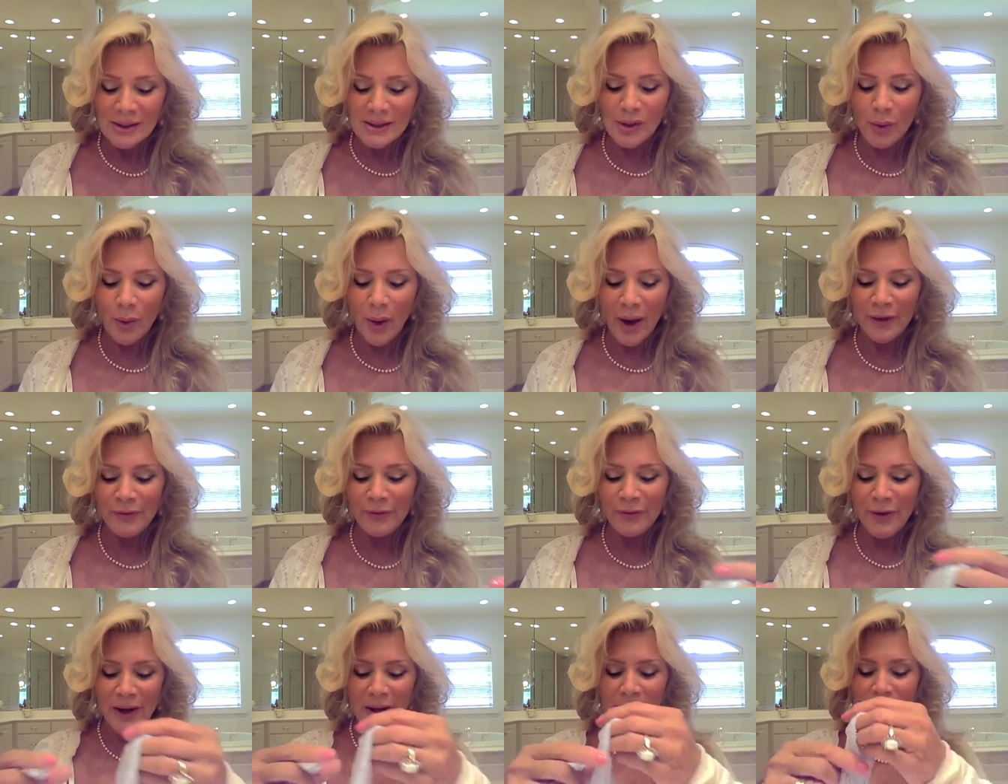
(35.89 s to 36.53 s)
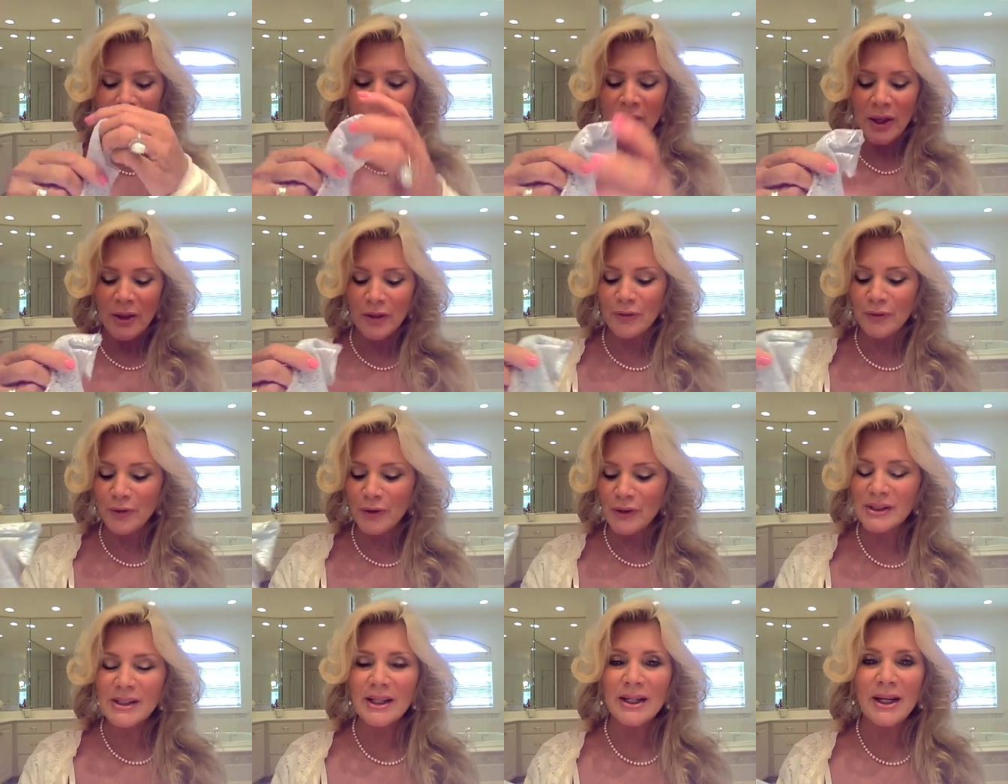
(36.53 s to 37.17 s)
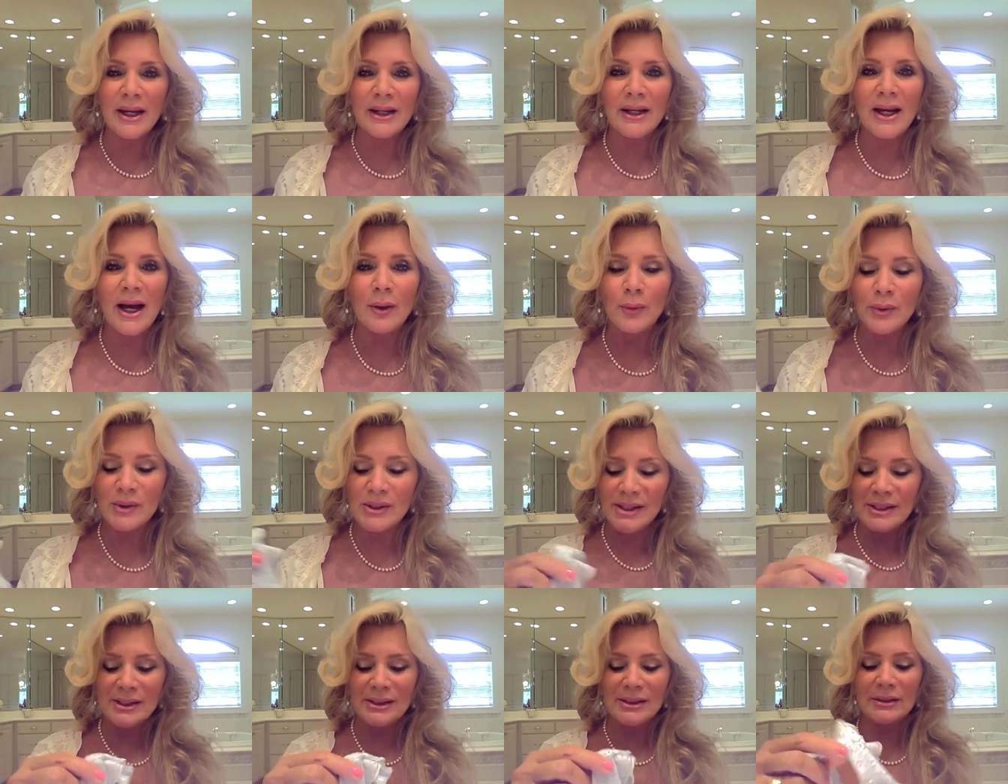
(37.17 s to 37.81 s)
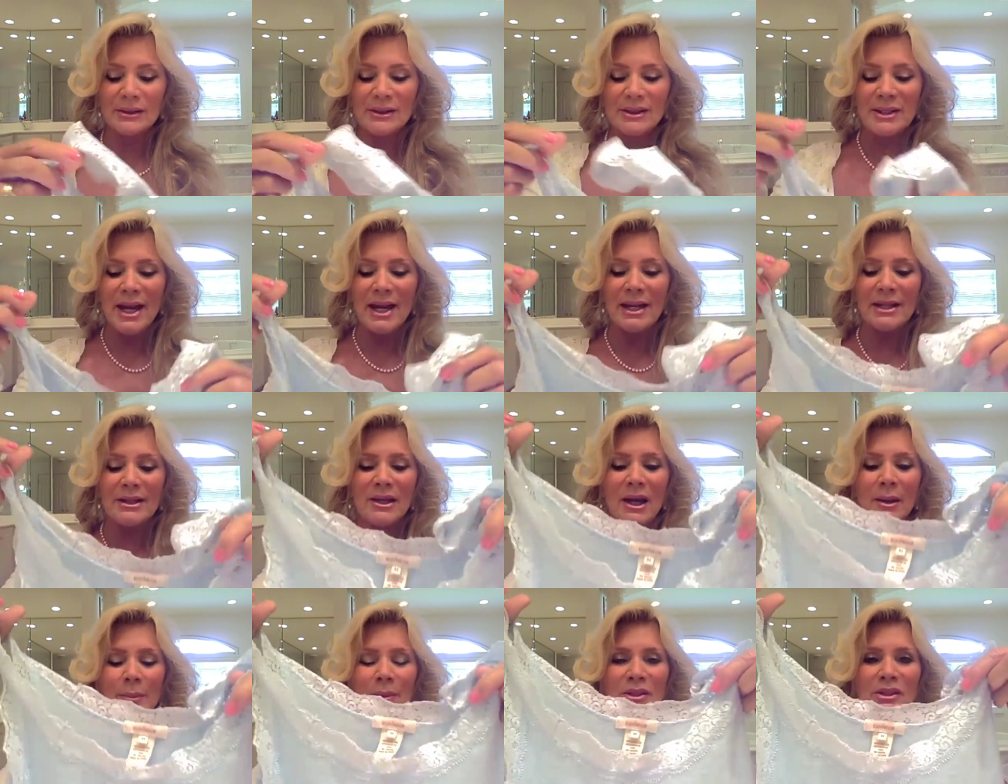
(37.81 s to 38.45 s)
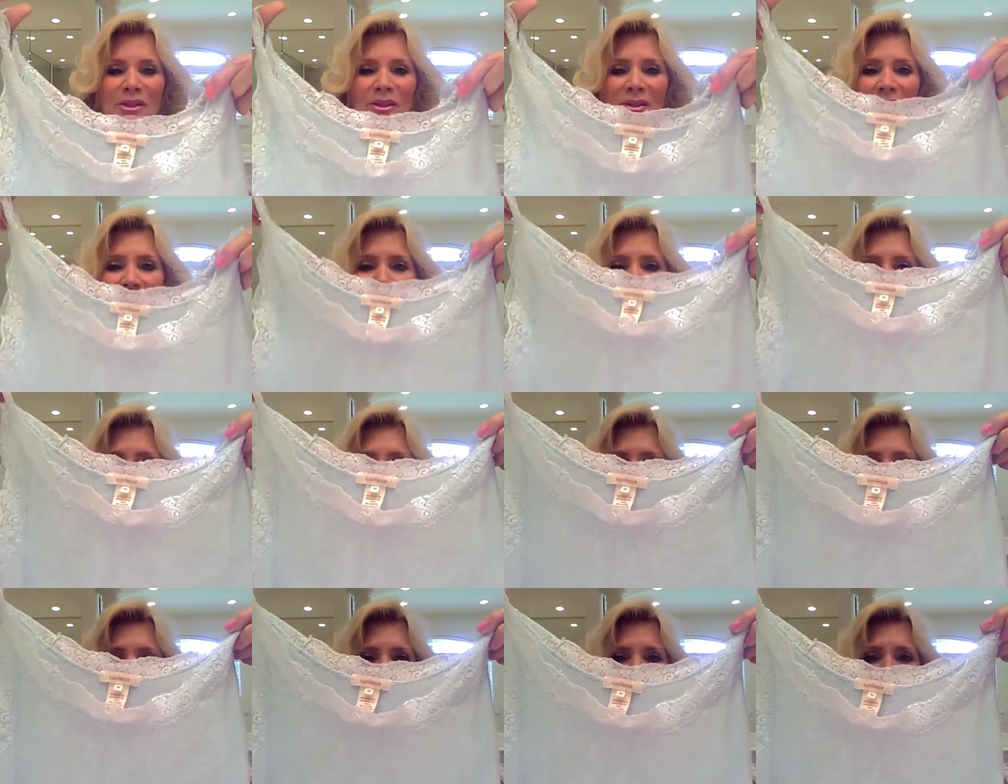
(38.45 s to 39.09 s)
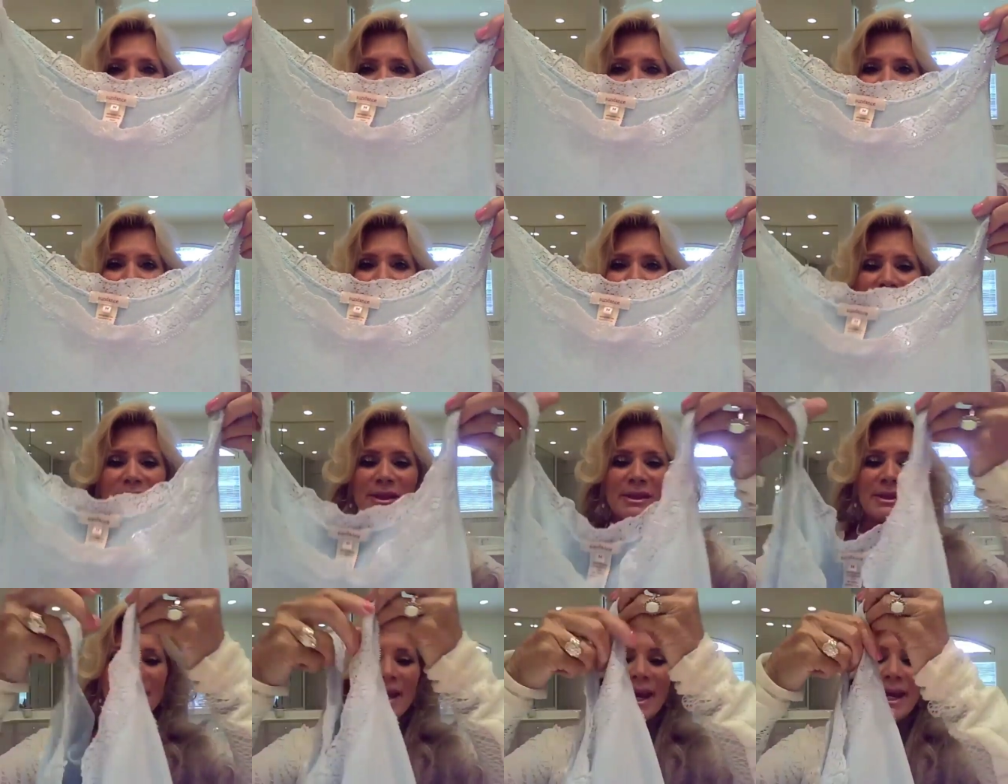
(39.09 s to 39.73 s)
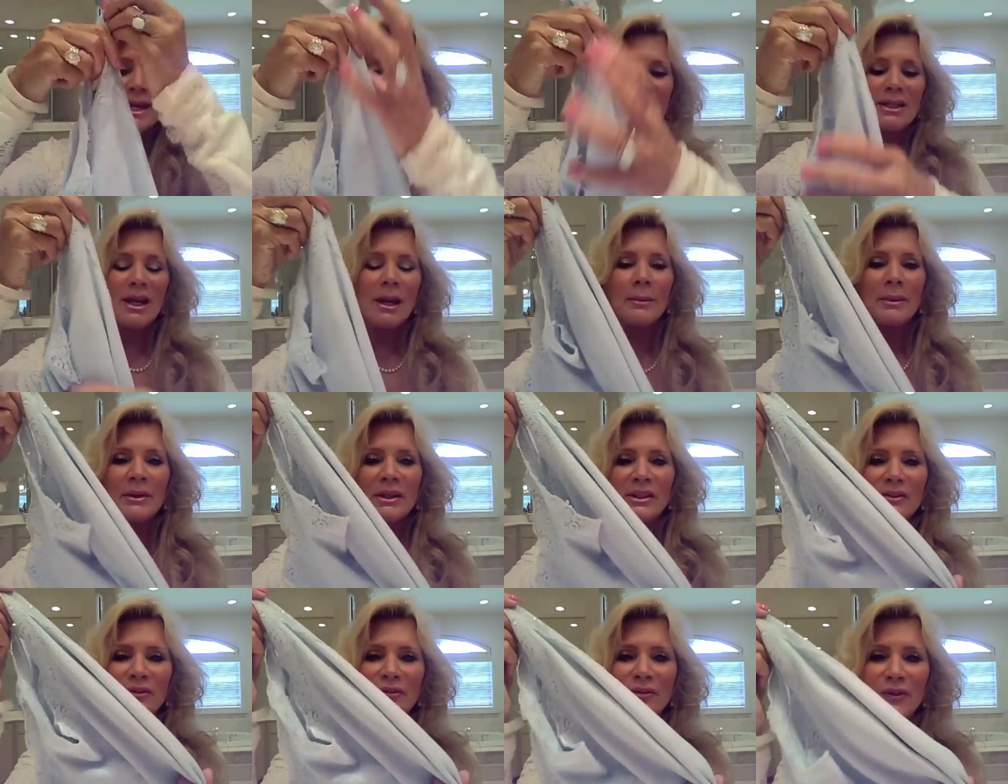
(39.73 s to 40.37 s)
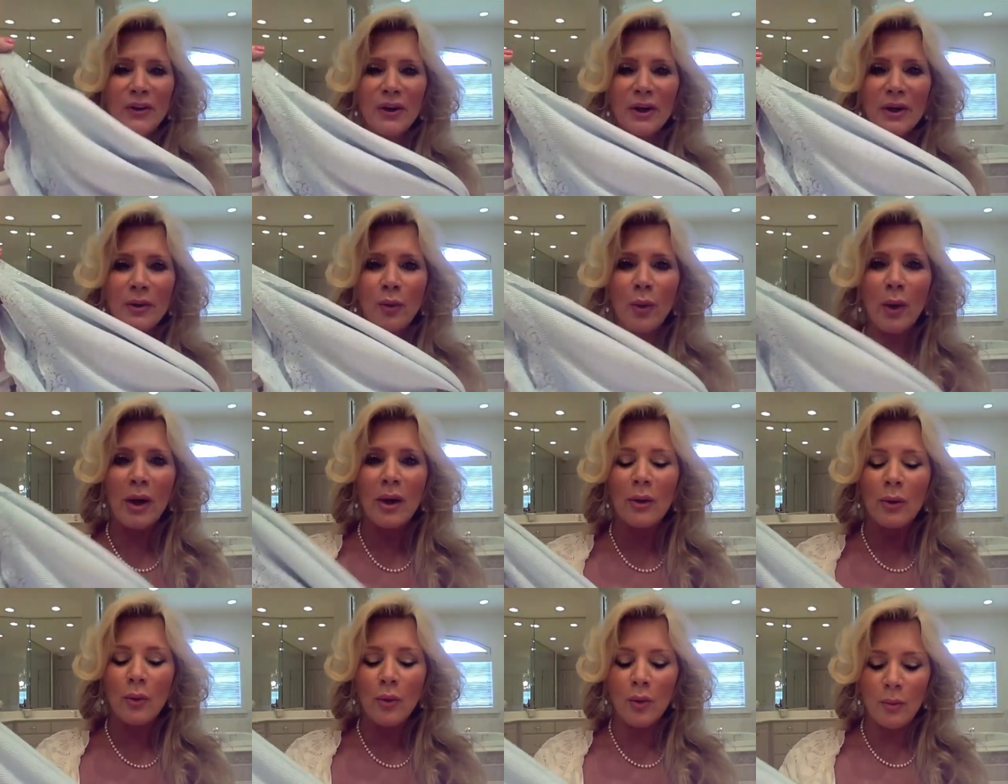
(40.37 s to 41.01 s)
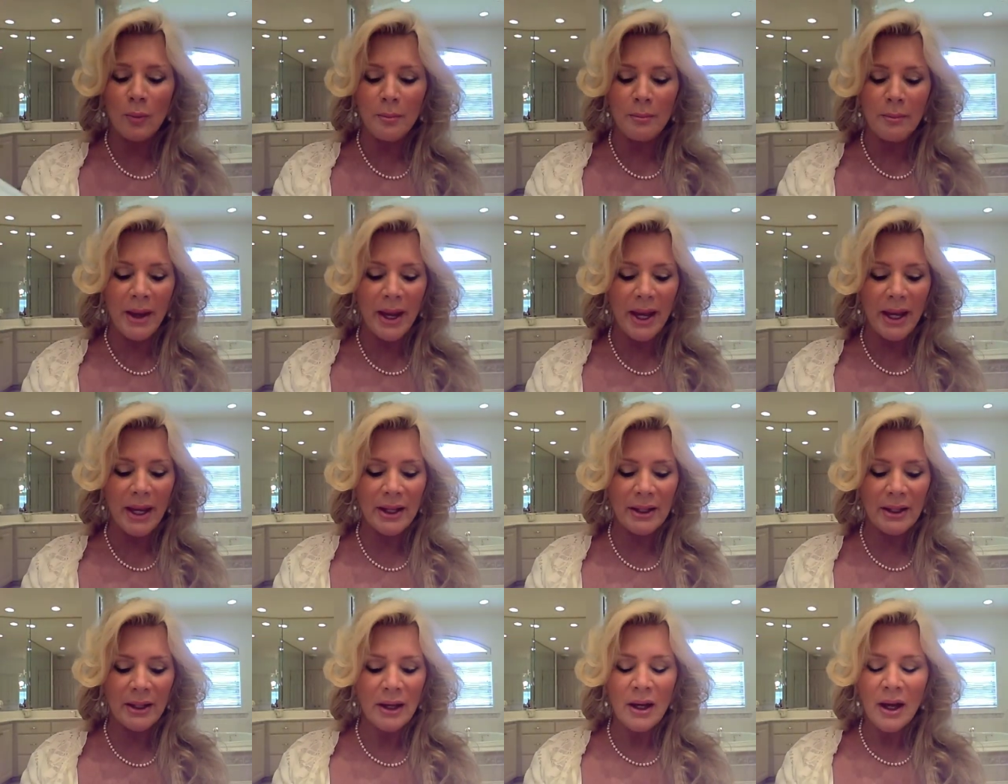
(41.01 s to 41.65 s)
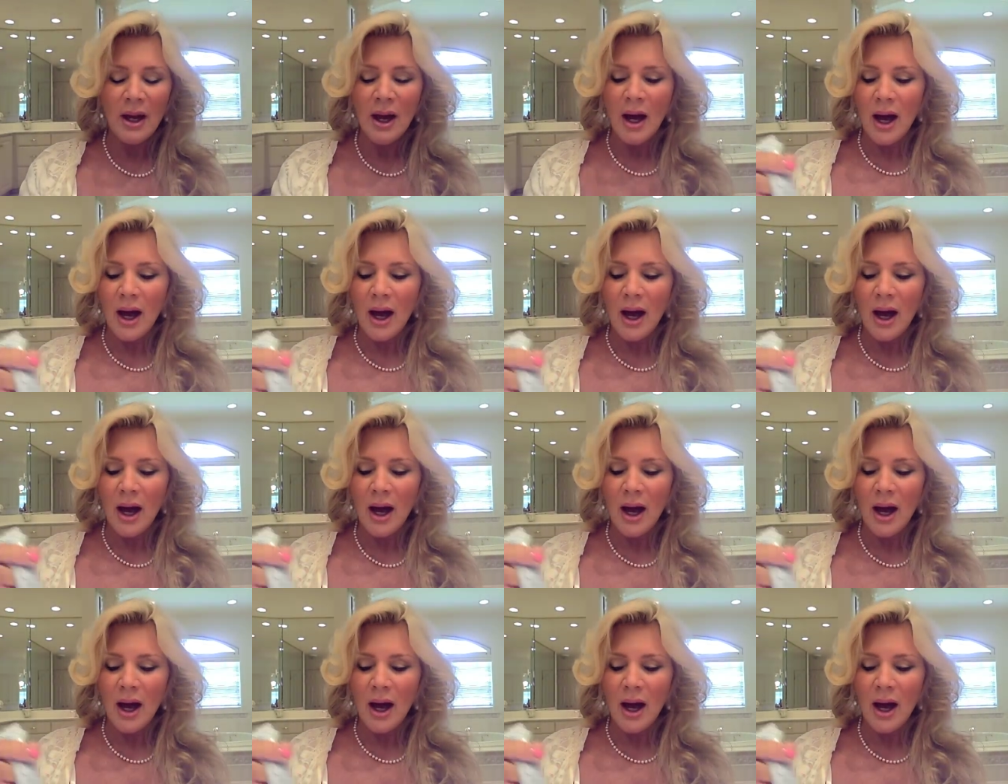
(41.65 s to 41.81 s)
So I found, the first thing I got was this little tank top. It's just a, it's just a tank top, but it's very well made.